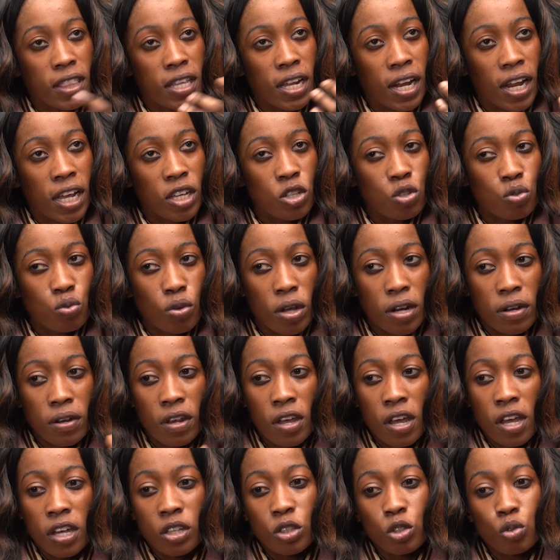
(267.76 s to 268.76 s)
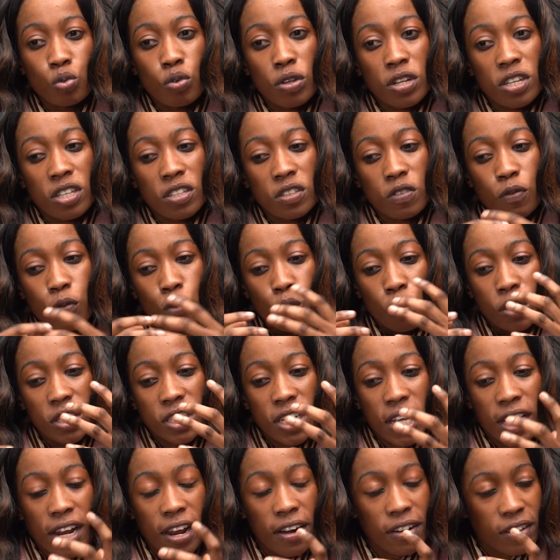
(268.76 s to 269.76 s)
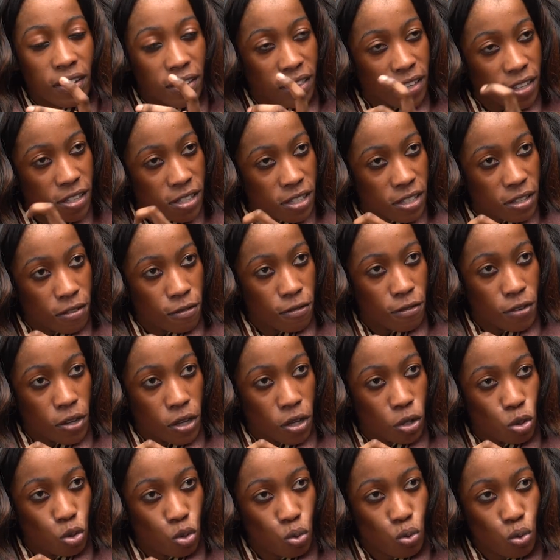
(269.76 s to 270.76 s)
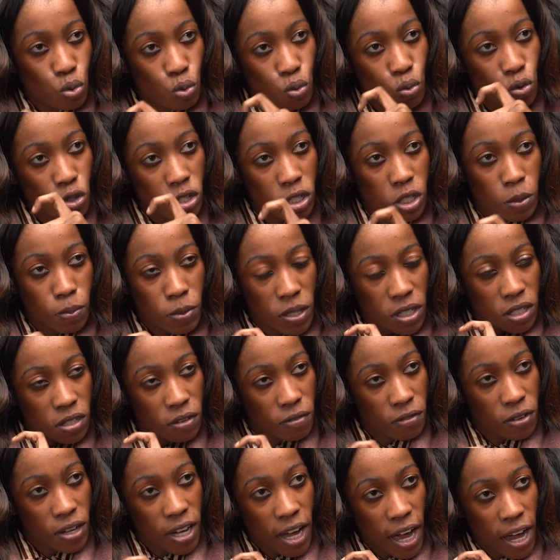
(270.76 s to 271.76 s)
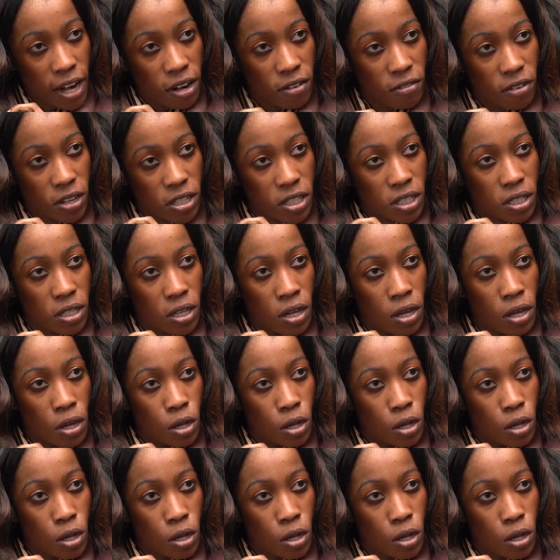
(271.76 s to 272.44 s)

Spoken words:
the last one, this one is for tailoring the CV to suit specific adverts.